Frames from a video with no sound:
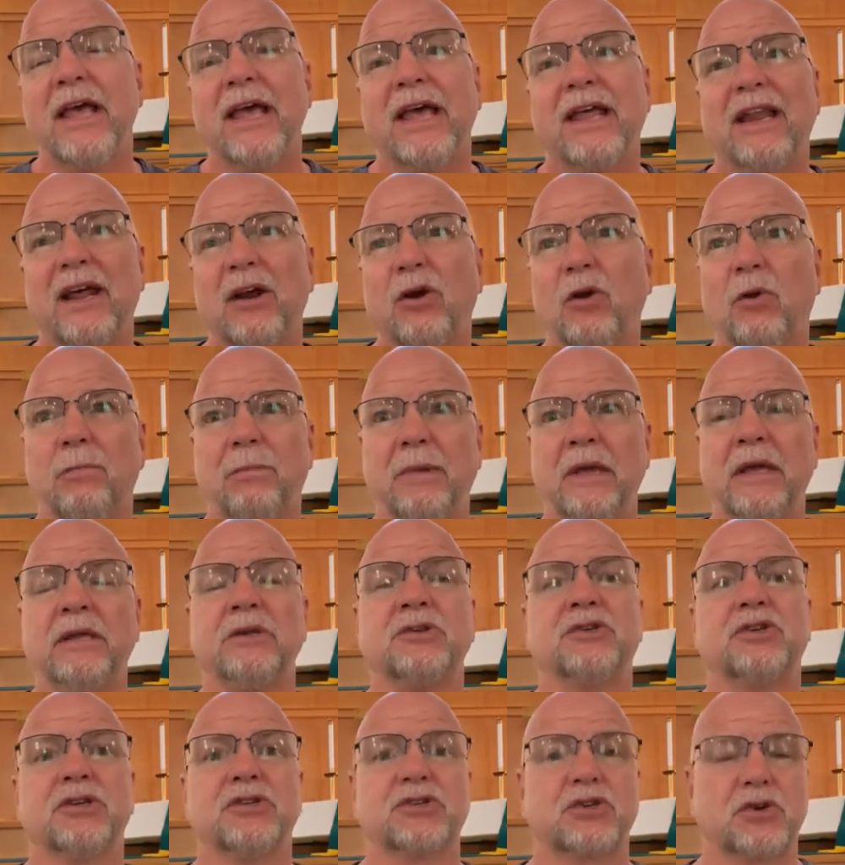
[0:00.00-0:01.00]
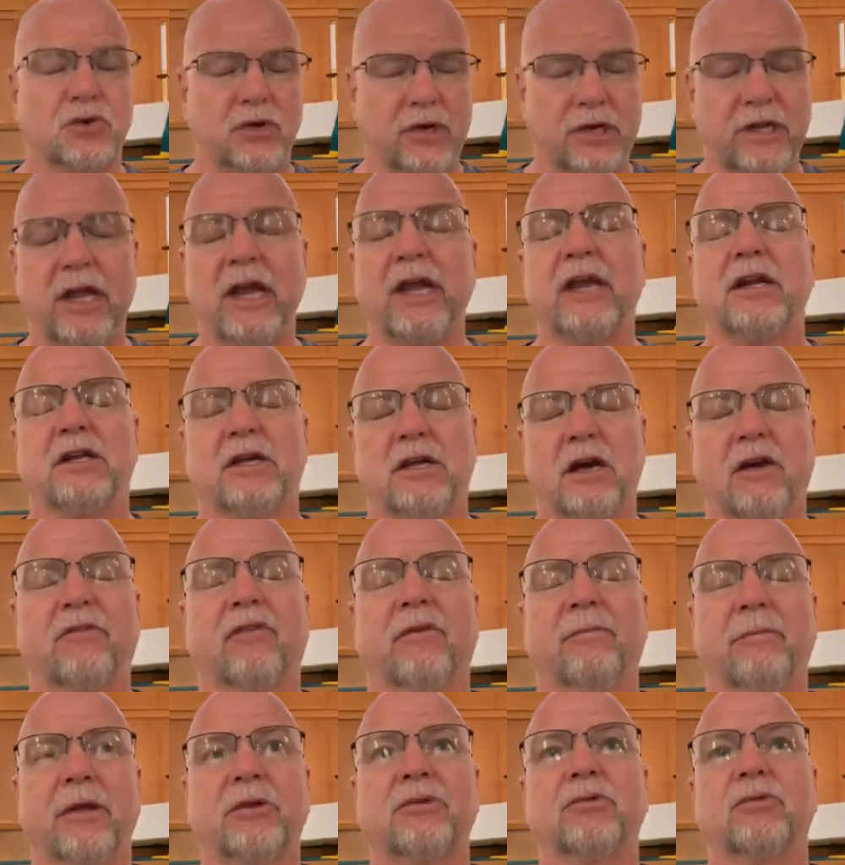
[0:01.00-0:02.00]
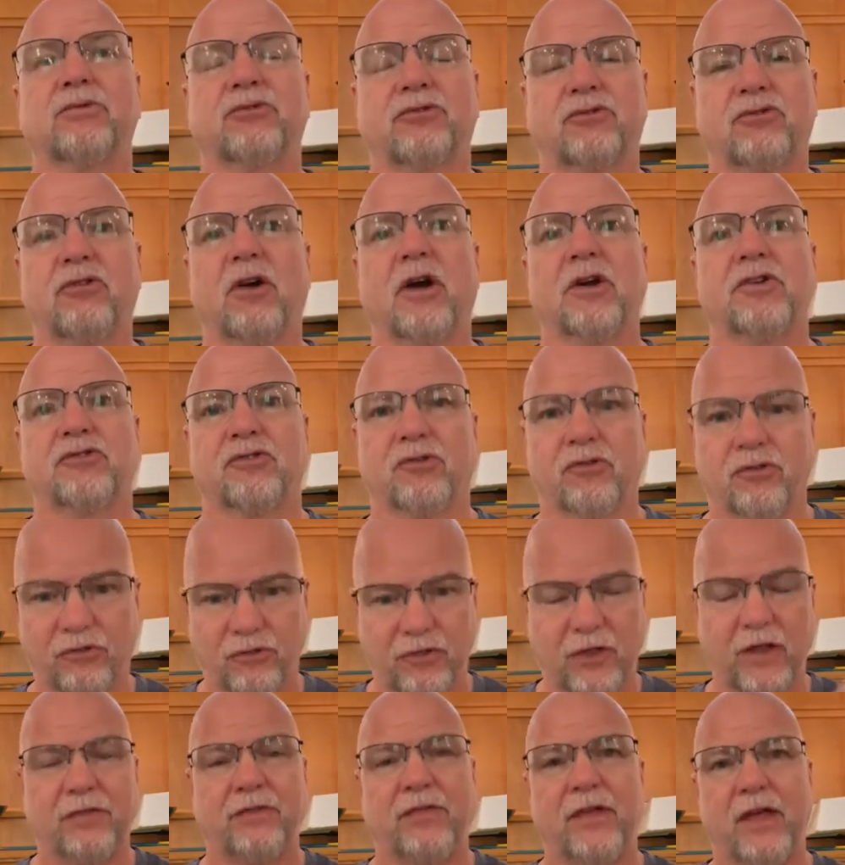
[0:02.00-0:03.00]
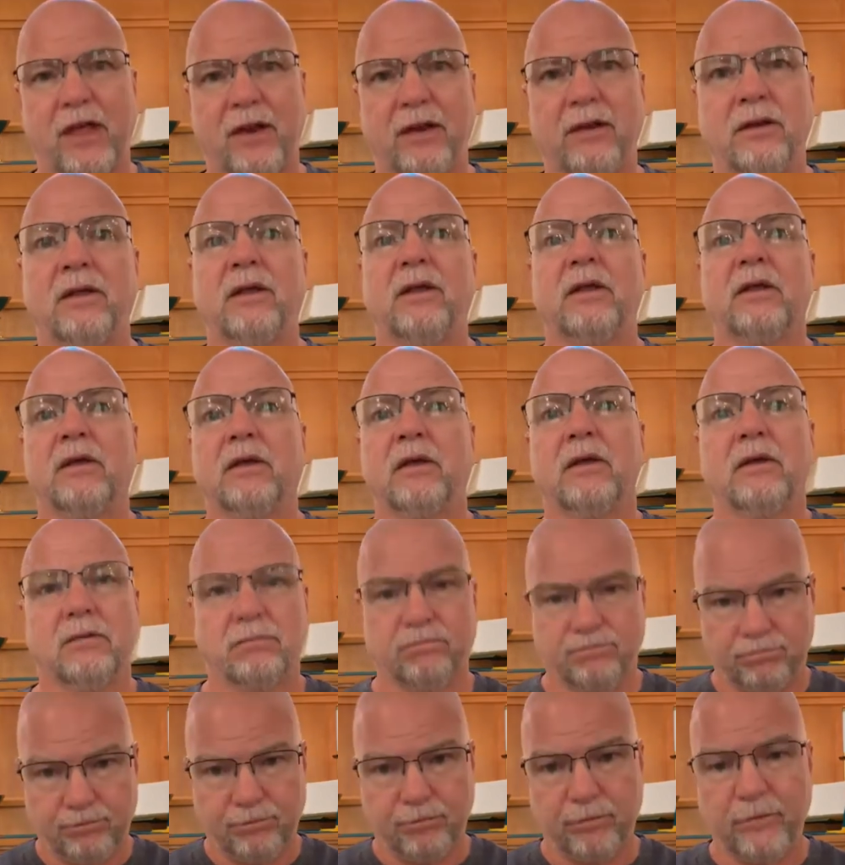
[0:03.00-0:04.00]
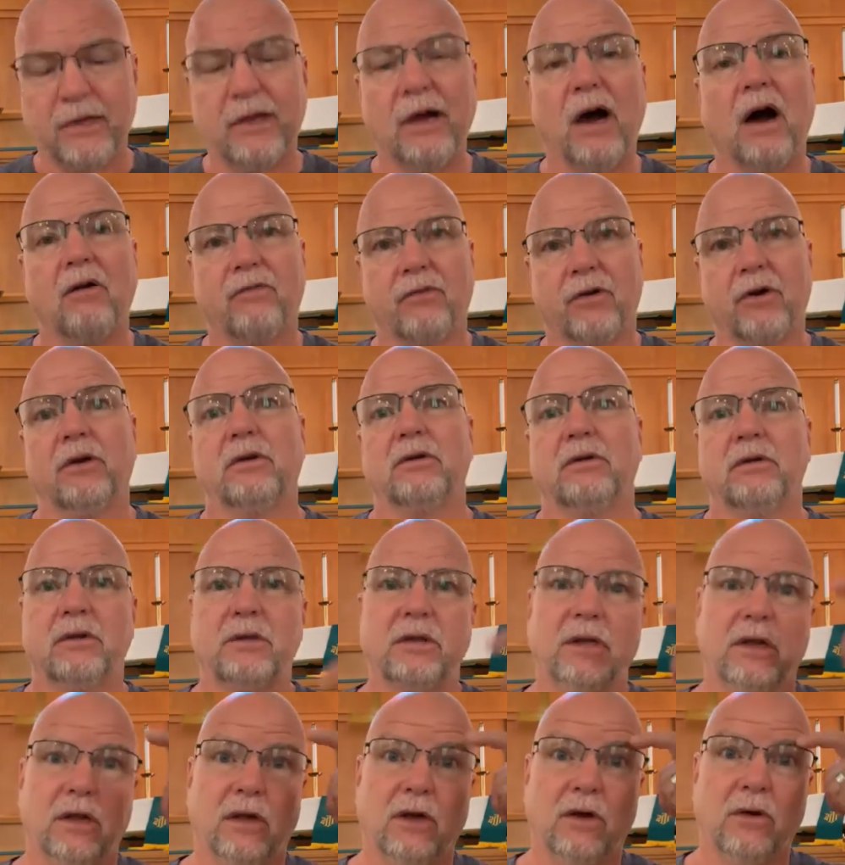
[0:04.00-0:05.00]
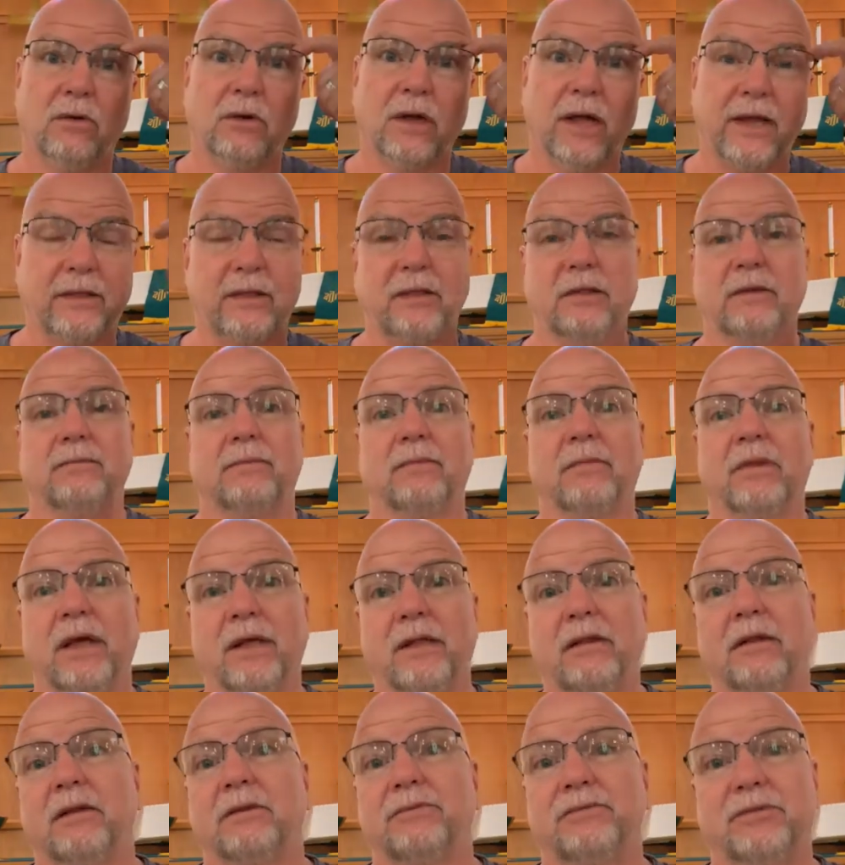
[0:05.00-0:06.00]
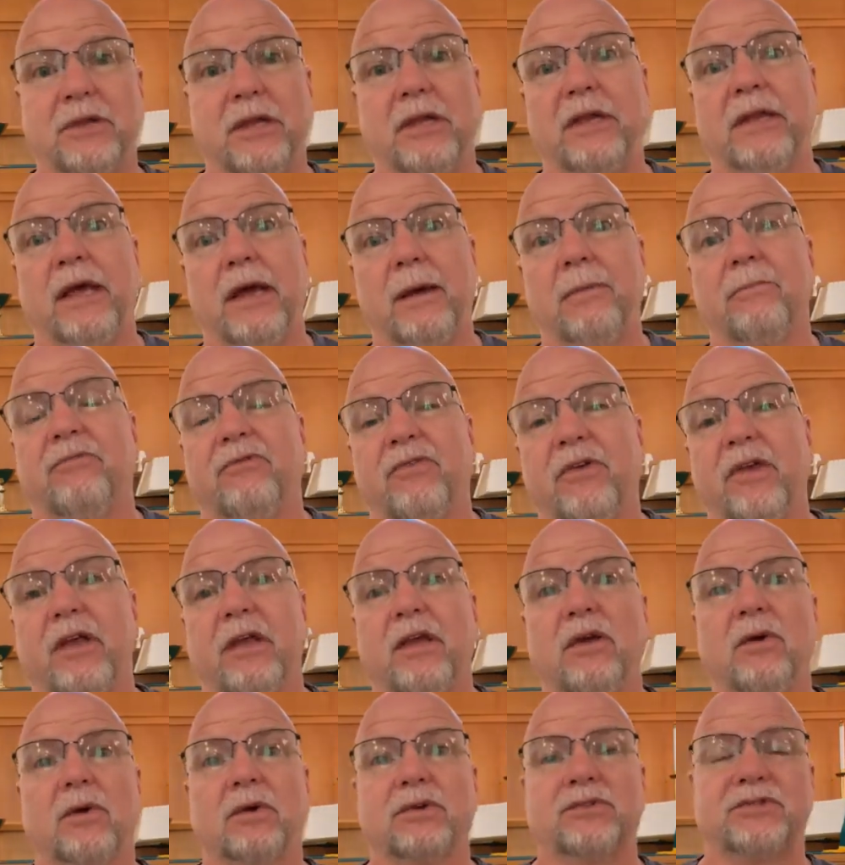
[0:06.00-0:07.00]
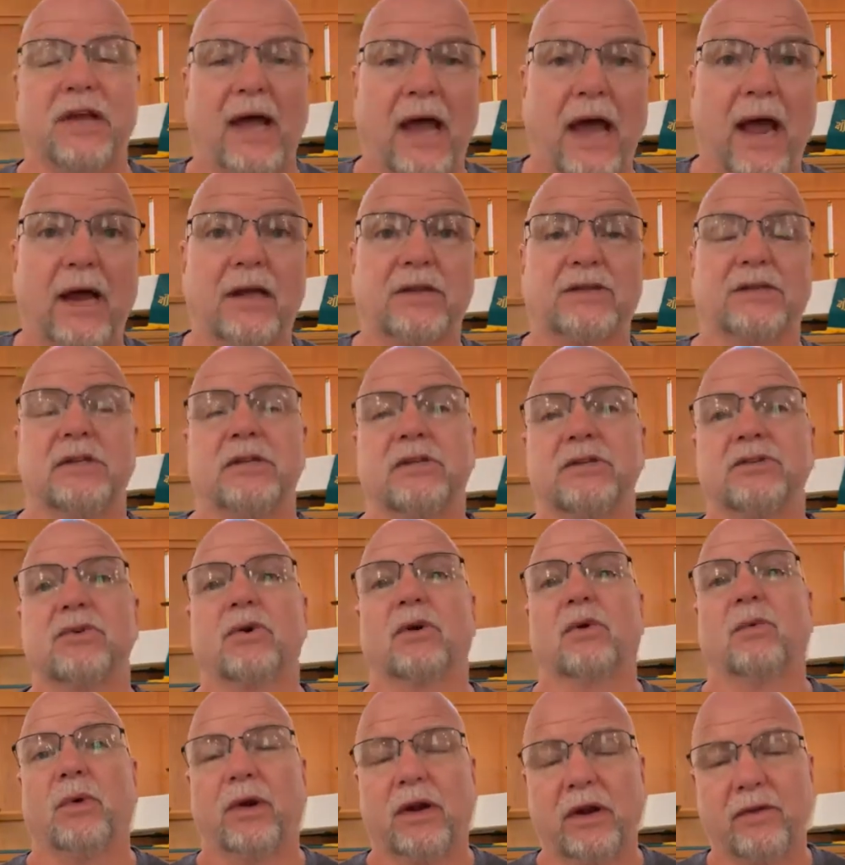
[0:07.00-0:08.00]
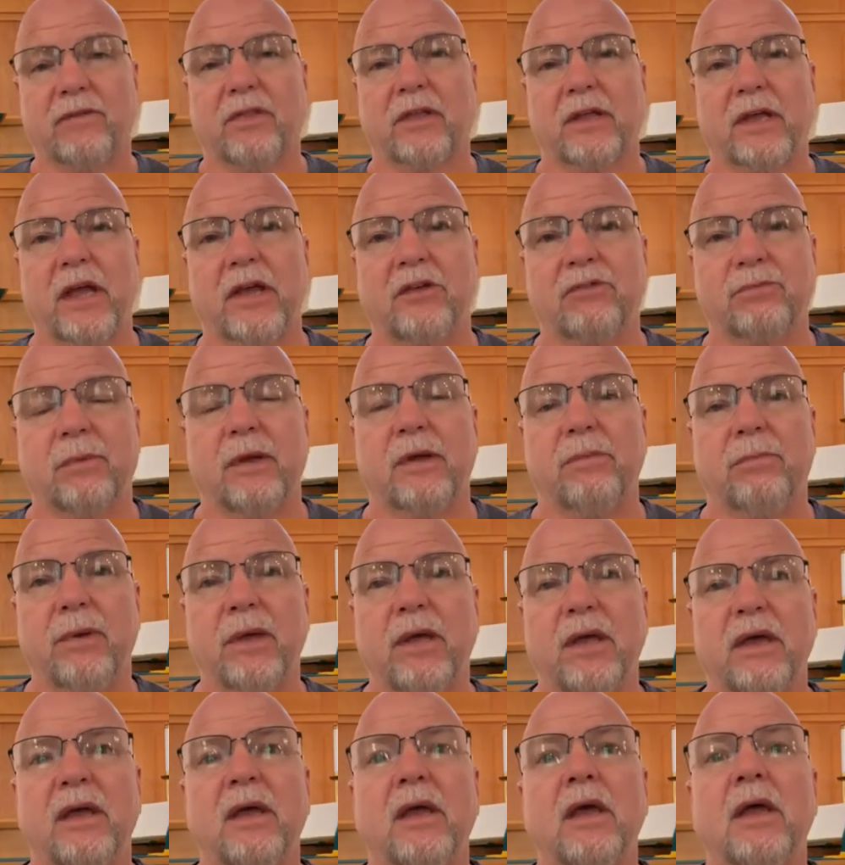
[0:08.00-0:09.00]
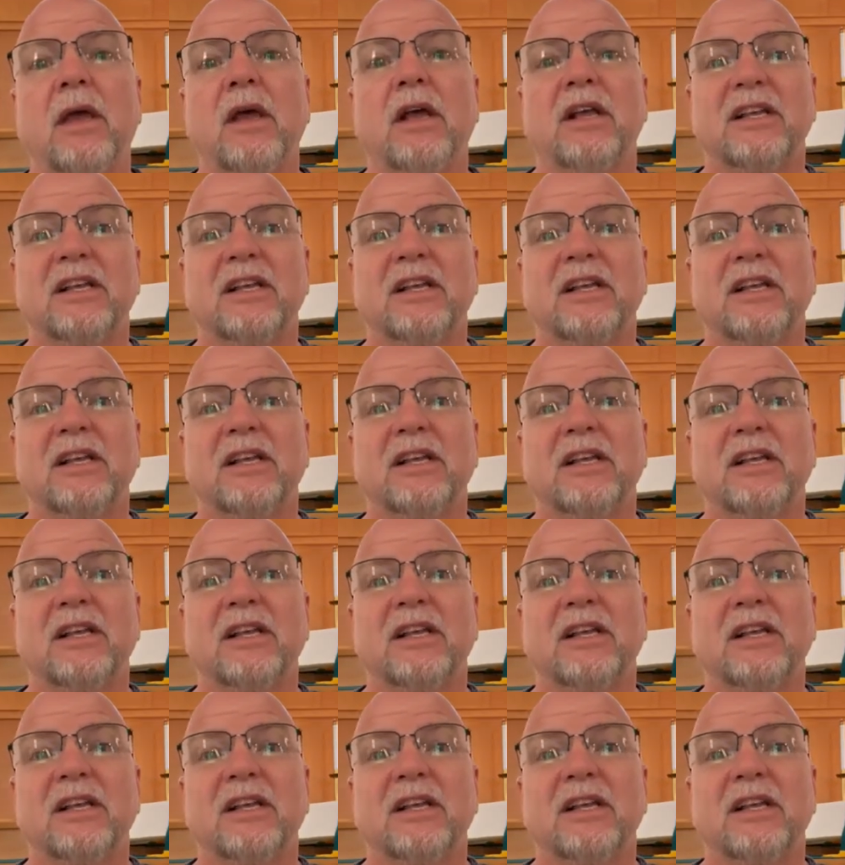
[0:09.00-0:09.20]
And I don't mean just create governmental structures that then govern, you know, like the DMV or taxes or whatever the case may be.